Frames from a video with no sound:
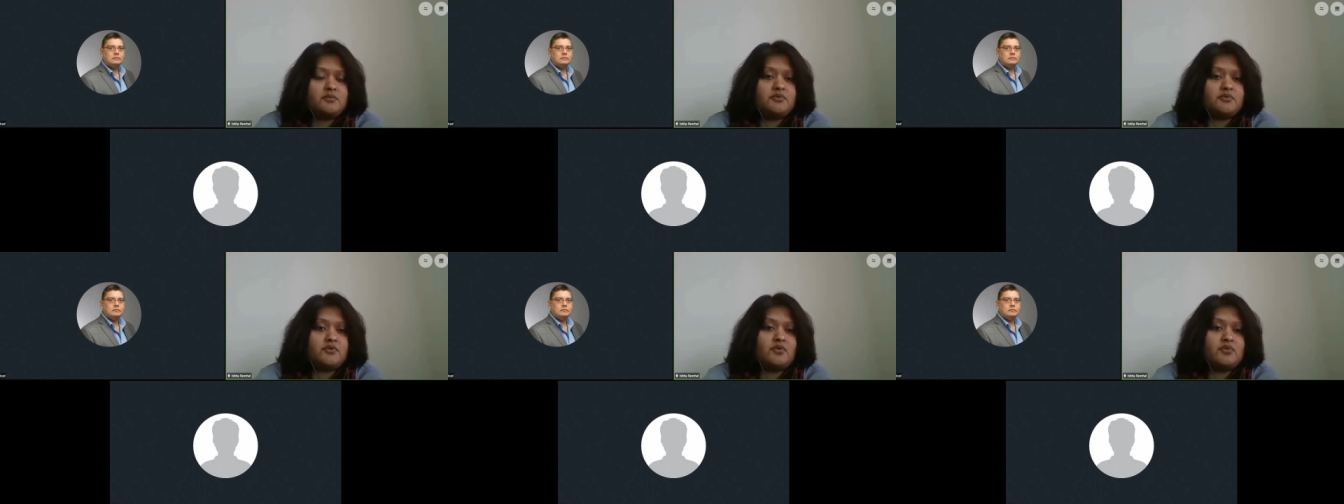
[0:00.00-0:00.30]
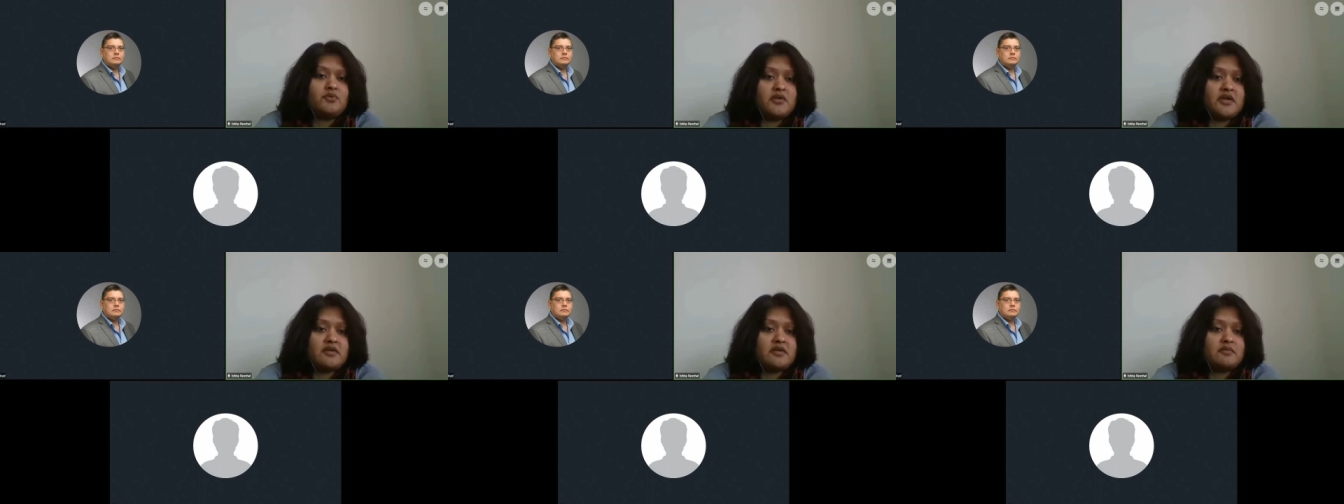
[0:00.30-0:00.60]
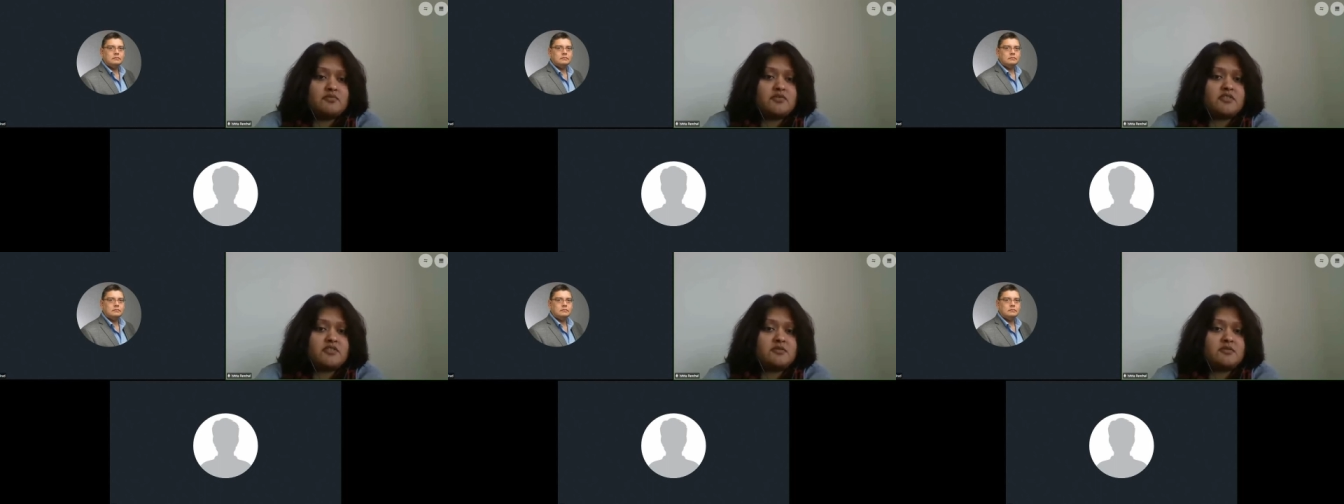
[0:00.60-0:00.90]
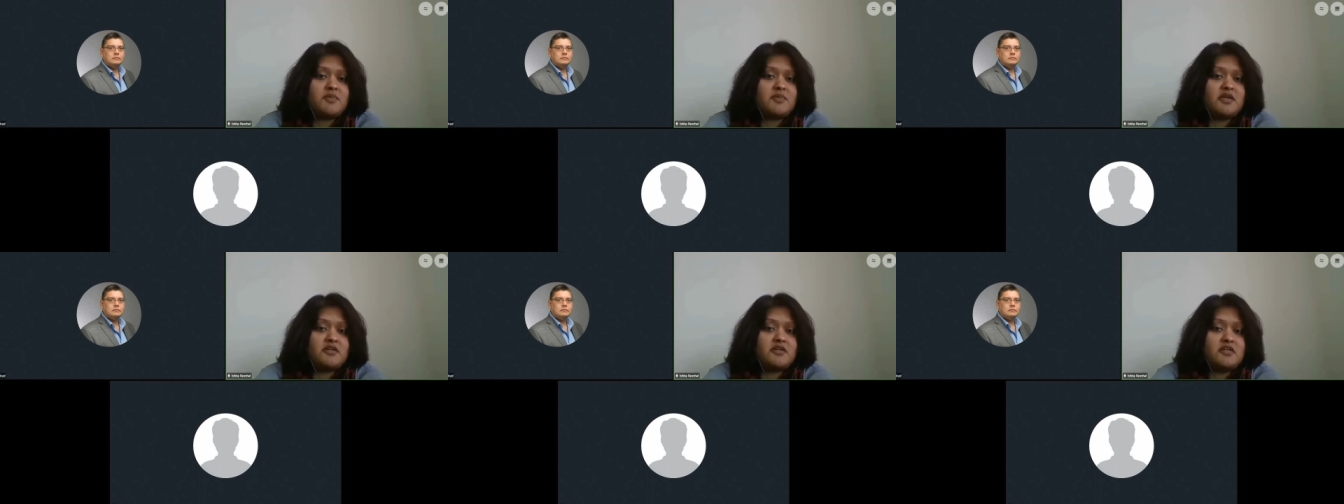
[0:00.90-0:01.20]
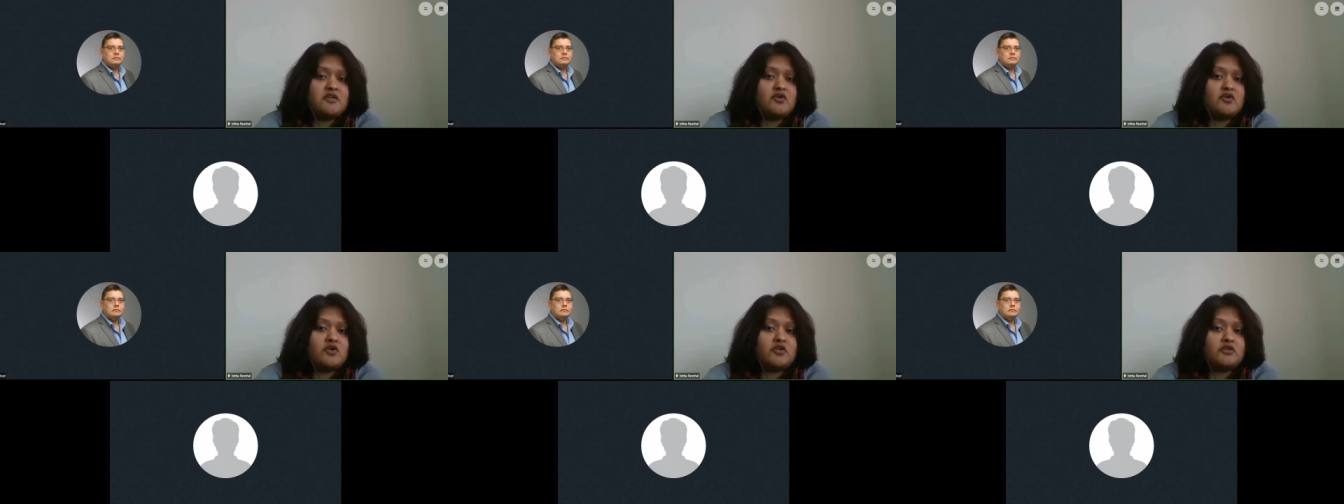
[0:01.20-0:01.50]
programs
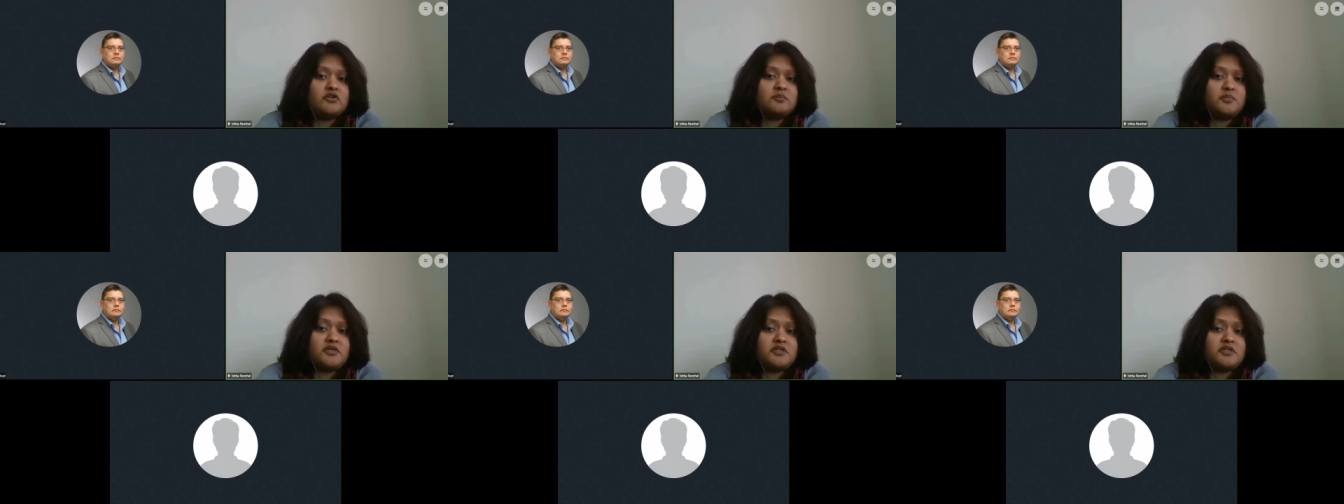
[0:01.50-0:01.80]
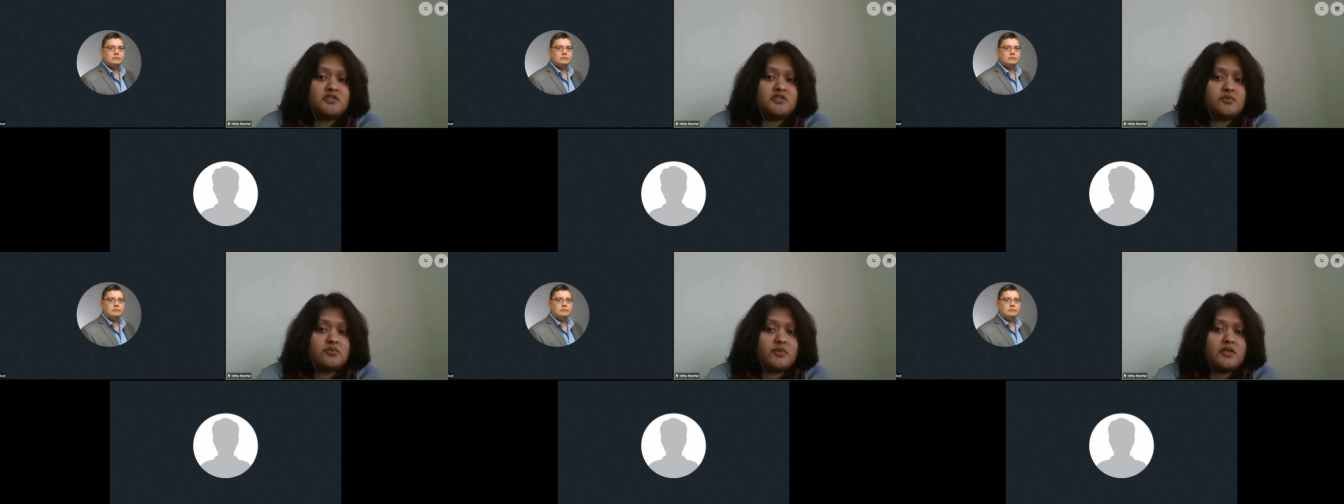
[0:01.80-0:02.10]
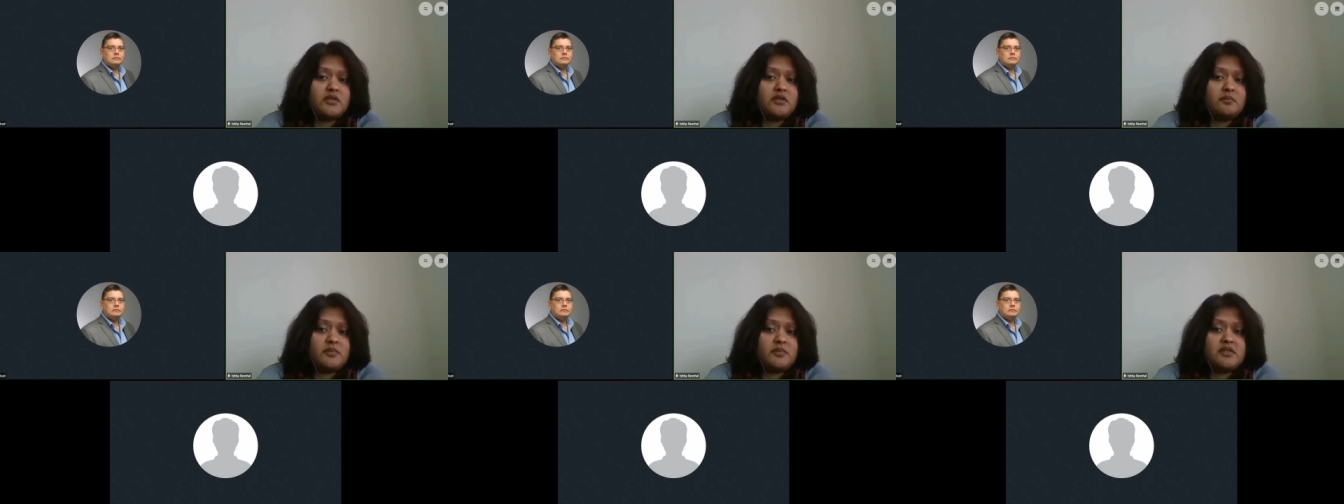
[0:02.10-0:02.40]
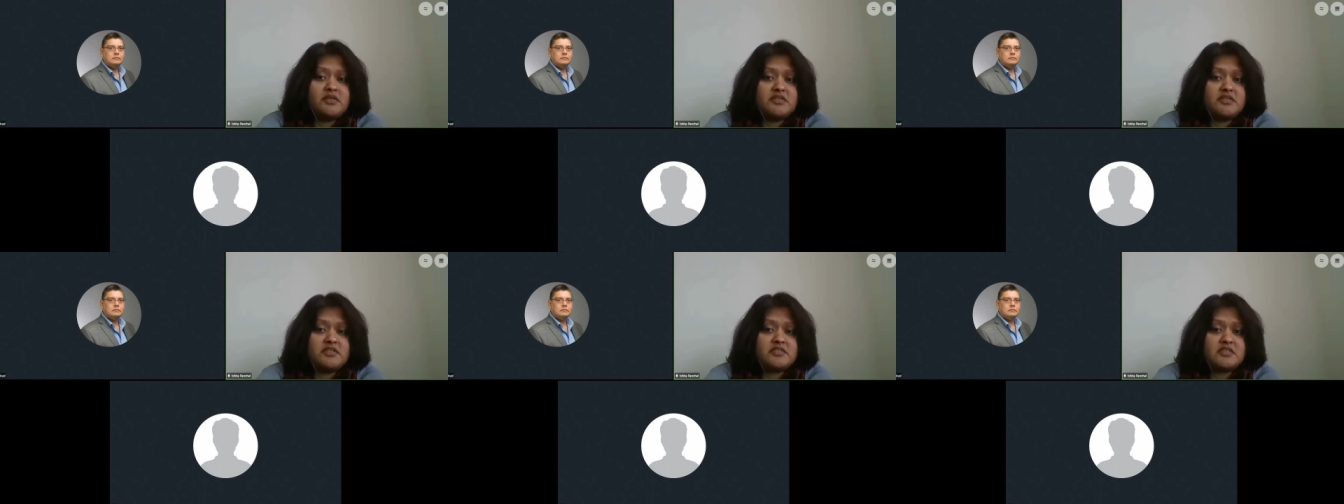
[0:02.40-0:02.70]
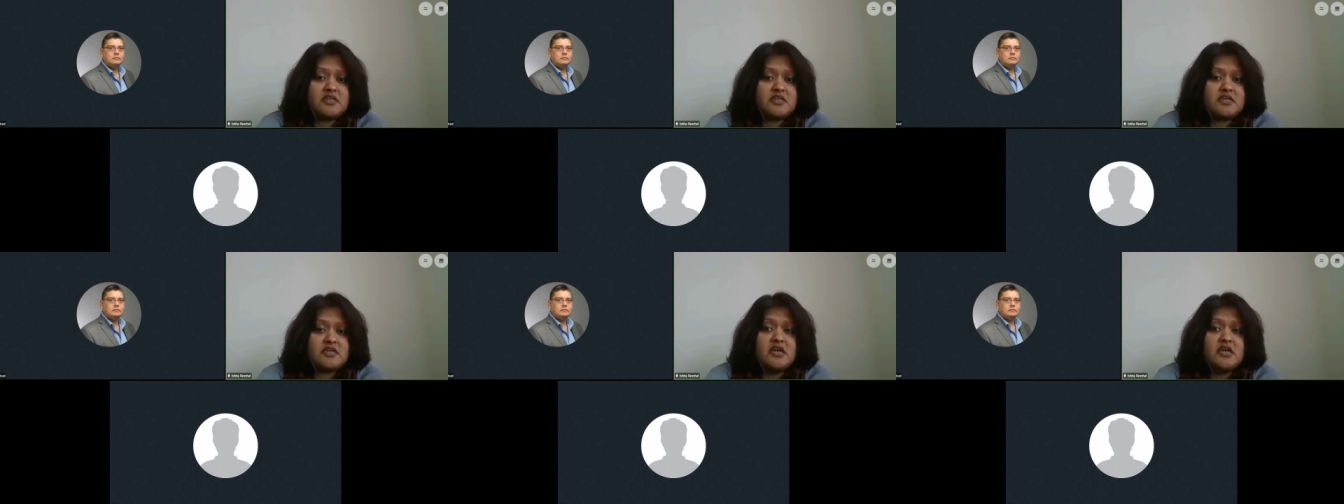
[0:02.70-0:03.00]
depending on the budget
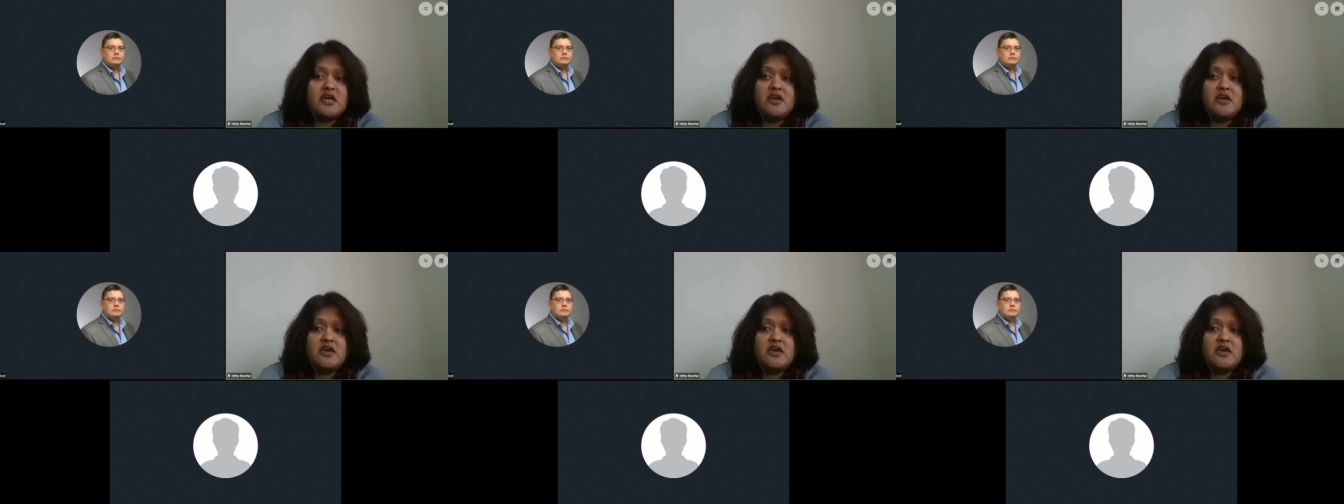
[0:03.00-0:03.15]
availability.